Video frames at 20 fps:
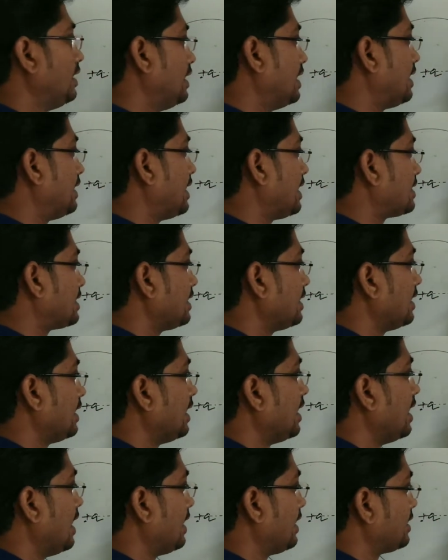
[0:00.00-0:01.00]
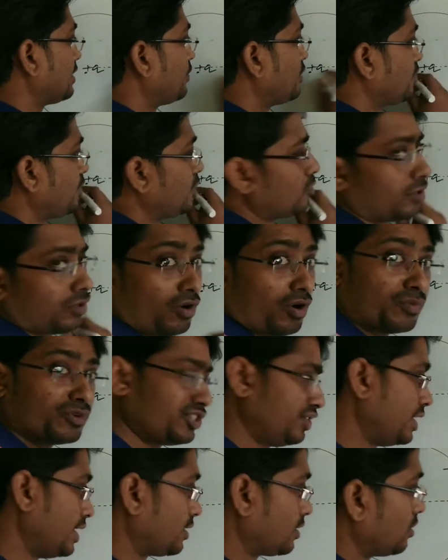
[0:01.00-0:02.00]
in that direction, and displacement to the
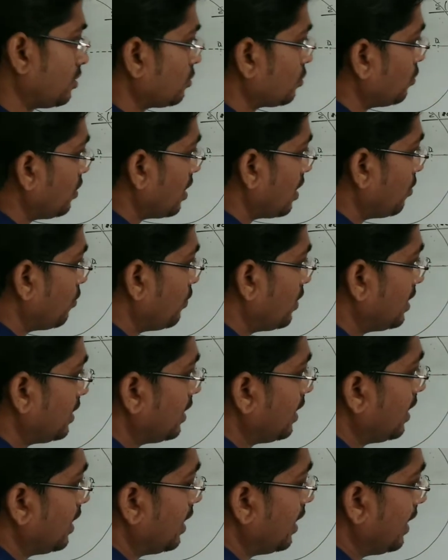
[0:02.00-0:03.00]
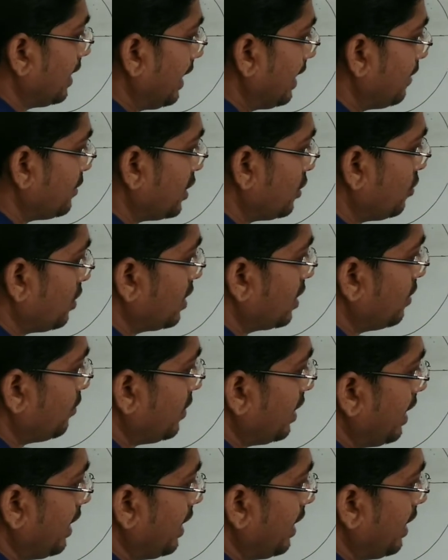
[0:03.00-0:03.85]
opposite direction. So one negative sign will come,